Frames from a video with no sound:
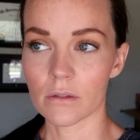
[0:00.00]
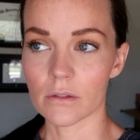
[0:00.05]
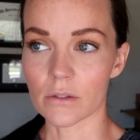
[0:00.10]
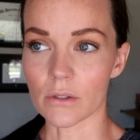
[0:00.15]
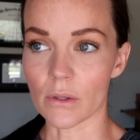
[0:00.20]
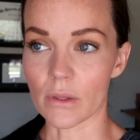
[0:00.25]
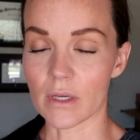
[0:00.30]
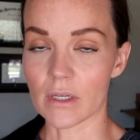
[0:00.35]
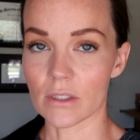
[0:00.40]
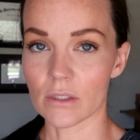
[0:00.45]

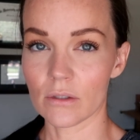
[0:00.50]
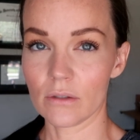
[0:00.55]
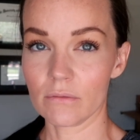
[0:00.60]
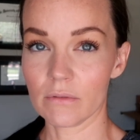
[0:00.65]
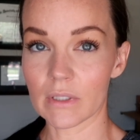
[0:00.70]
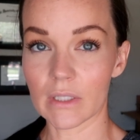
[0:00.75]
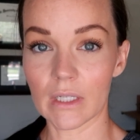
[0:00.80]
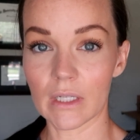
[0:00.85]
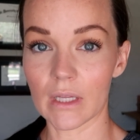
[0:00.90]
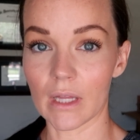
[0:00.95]
So things are
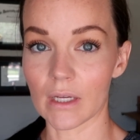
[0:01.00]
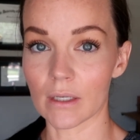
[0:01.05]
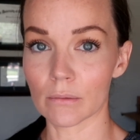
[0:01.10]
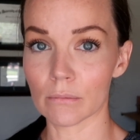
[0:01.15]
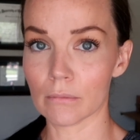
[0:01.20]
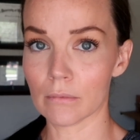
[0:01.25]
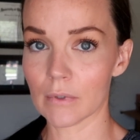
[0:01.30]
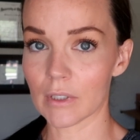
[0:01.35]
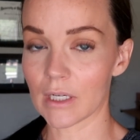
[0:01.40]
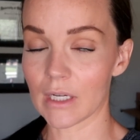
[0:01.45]
really like
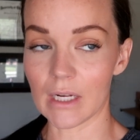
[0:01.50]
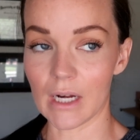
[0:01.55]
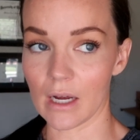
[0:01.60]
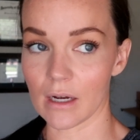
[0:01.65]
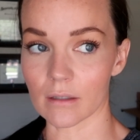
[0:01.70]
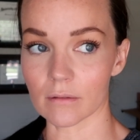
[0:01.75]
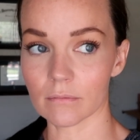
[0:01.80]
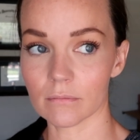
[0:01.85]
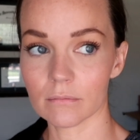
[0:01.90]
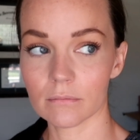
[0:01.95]
working
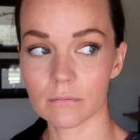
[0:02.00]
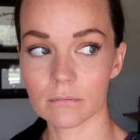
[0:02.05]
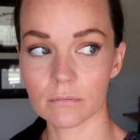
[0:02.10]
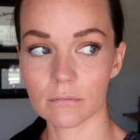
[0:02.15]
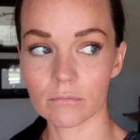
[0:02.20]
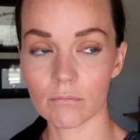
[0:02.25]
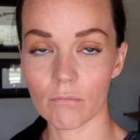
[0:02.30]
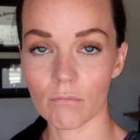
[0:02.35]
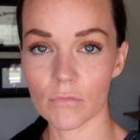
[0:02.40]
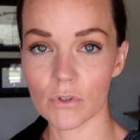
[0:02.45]
out
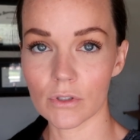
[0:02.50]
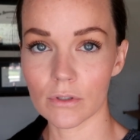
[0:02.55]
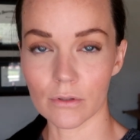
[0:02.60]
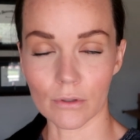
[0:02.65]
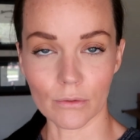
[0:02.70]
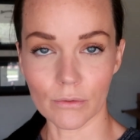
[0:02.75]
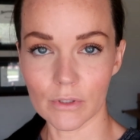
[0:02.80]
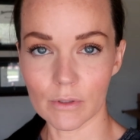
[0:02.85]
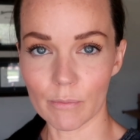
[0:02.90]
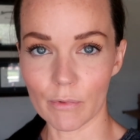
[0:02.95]

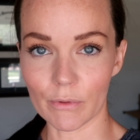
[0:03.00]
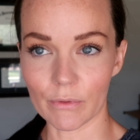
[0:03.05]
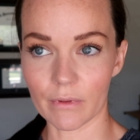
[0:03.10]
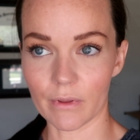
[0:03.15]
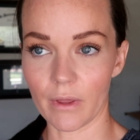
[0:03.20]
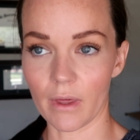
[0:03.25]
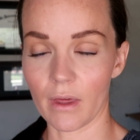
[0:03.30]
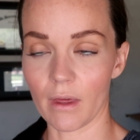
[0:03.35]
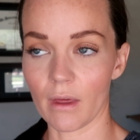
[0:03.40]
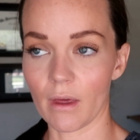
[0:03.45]
so
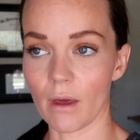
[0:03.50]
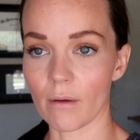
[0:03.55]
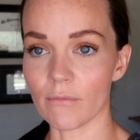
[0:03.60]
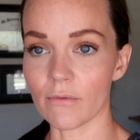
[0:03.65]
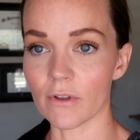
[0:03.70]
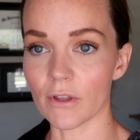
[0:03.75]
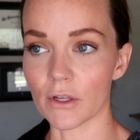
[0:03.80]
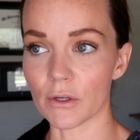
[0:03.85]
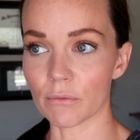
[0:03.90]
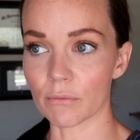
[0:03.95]
smoothly. I'm
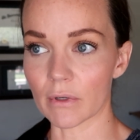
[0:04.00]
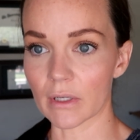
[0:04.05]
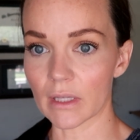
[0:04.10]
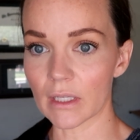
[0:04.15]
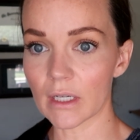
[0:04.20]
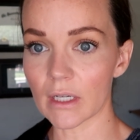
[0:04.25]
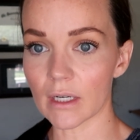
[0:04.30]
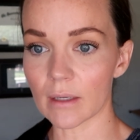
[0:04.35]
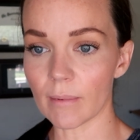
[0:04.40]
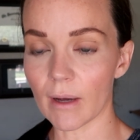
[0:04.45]
feeling really
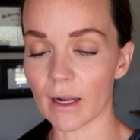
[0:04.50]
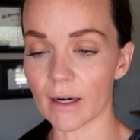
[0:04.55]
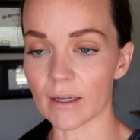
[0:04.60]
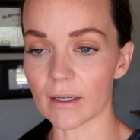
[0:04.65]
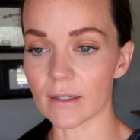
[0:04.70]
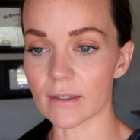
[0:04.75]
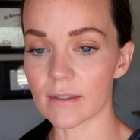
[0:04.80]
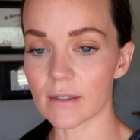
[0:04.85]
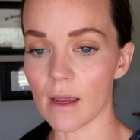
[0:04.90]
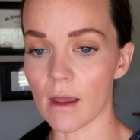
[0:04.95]
good about
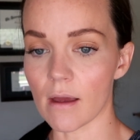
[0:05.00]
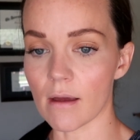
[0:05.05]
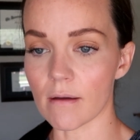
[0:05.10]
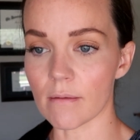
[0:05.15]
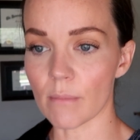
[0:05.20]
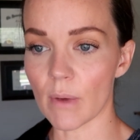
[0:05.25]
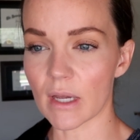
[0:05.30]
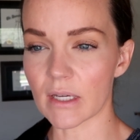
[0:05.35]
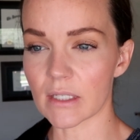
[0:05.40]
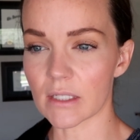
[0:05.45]
it.
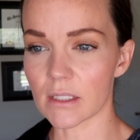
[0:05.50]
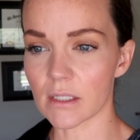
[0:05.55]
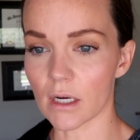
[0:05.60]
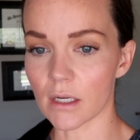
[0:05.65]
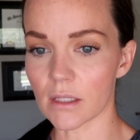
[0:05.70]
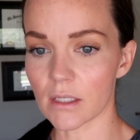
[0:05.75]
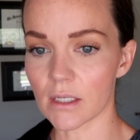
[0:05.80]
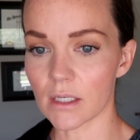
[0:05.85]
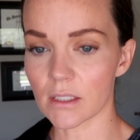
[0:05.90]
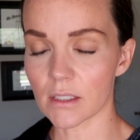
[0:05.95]
I
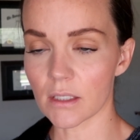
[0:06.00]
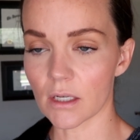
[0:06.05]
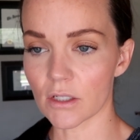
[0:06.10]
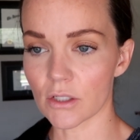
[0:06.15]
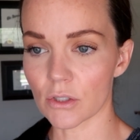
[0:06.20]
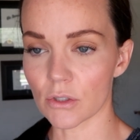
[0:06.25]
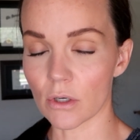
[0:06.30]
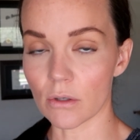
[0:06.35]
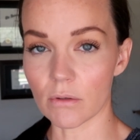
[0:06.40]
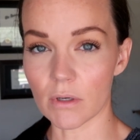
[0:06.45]
start the
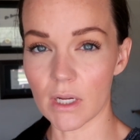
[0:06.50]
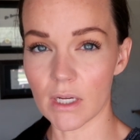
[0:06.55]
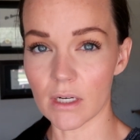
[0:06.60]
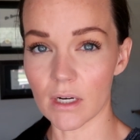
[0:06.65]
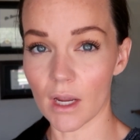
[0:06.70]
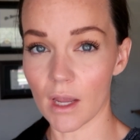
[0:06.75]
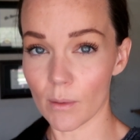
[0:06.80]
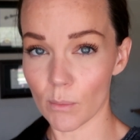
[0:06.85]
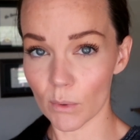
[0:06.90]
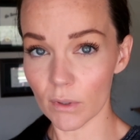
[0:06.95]
testosterone in
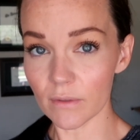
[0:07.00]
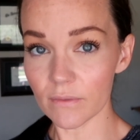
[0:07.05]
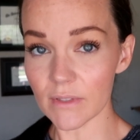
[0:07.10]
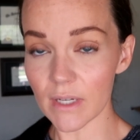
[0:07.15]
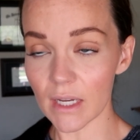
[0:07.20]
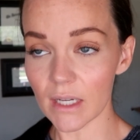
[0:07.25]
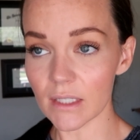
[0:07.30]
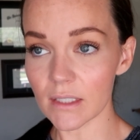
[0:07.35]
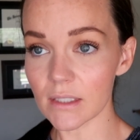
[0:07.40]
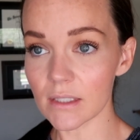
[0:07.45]
a couple of
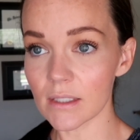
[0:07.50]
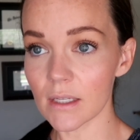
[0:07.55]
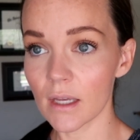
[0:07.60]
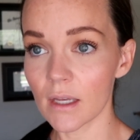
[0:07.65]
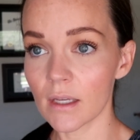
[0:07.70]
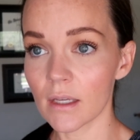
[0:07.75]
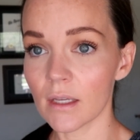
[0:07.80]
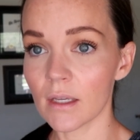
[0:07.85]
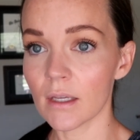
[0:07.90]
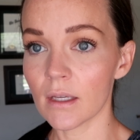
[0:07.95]
days.
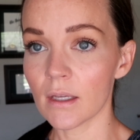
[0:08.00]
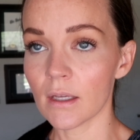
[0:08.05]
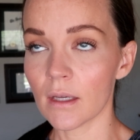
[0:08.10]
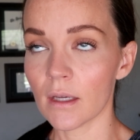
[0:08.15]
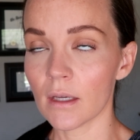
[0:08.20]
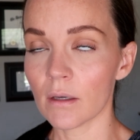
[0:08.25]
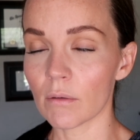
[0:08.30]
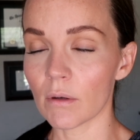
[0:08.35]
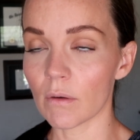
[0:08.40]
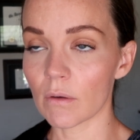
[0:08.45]

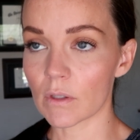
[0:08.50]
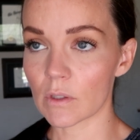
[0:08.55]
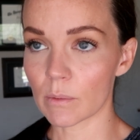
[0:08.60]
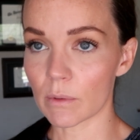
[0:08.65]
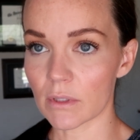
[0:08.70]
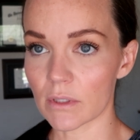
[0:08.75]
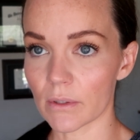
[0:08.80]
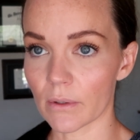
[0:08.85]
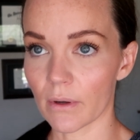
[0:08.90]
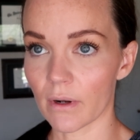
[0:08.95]
We were
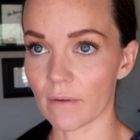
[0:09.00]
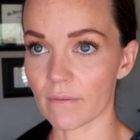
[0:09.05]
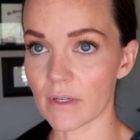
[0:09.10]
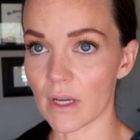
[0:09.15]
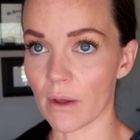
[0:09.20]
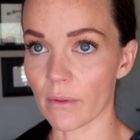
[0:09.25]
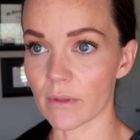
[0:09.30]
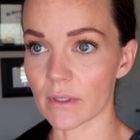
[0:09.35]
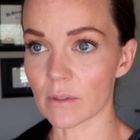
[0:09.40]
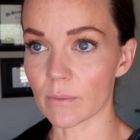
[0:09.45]
supposed to go out of
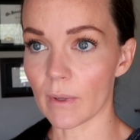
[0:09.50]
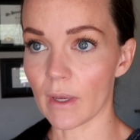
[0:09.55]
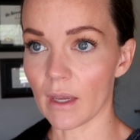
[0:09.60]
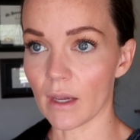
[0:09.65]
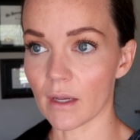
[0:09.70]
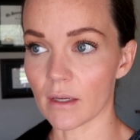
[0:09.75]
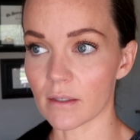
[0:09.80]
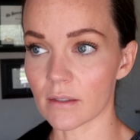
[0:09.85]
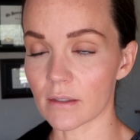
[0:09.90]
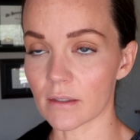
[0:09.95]
town this
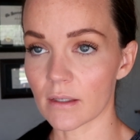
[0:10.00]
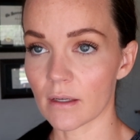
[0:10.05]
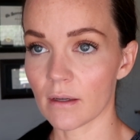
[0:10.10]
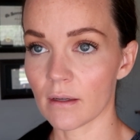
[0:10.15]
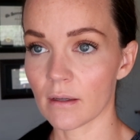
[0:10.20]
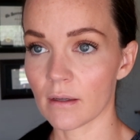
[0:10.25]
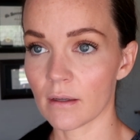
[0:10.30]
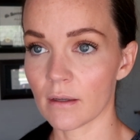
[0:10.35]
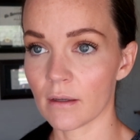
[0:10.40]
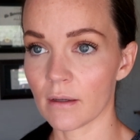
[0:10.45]
weekend
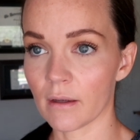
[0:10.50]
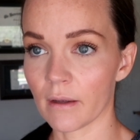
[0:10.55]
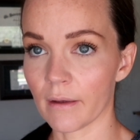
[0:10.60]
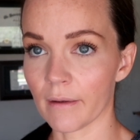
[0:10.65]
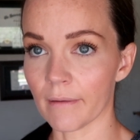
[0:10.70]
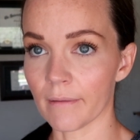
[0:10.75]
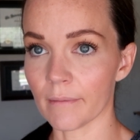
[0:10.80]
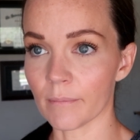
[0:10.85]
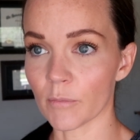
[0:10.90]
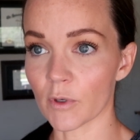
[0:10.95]

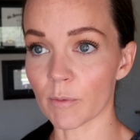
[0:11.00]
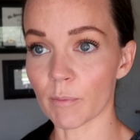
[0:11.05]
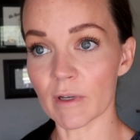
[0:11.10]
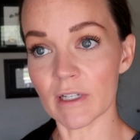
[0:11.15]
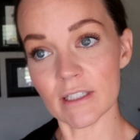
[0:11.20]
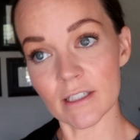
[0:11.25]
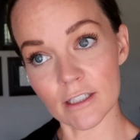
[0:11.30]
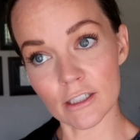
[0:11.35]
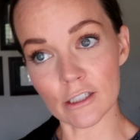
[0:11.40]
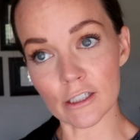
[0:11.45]
with my
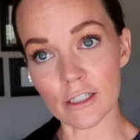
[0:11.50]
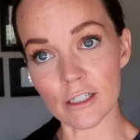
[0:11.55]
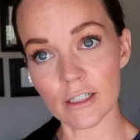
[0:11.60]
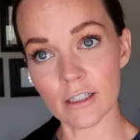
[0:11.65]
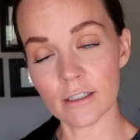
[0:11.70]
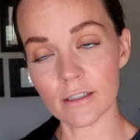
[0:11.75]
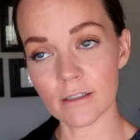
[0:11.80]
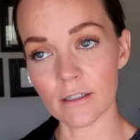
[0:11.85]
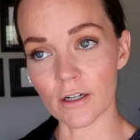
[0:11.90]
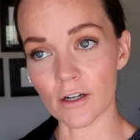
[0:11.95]
sister
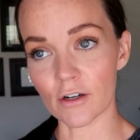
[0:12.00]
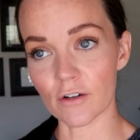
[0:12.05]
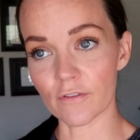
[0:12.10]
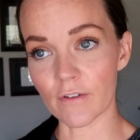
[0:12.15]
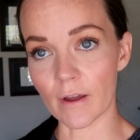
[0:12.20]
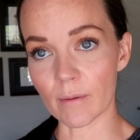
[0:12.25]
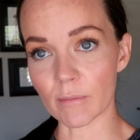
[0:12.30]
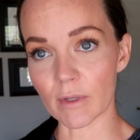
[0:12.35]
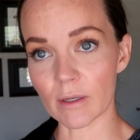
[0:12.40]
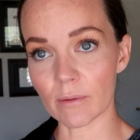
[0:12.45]
and her
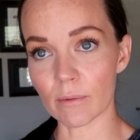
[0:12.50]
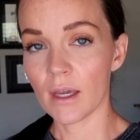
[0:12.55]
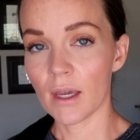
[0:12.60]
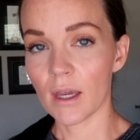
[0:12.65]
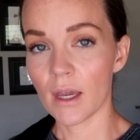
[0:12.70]
family,